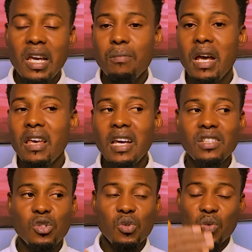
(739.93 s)
it might
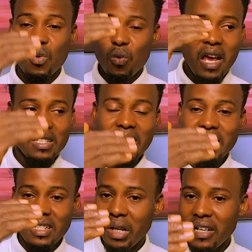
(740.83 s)
get to a
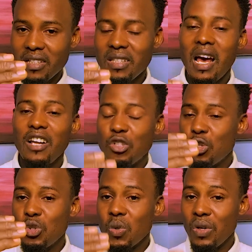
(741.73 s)
certain place and
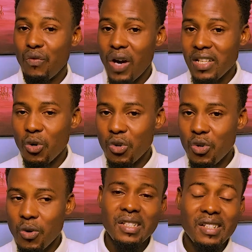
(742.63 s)
choose to revise on you.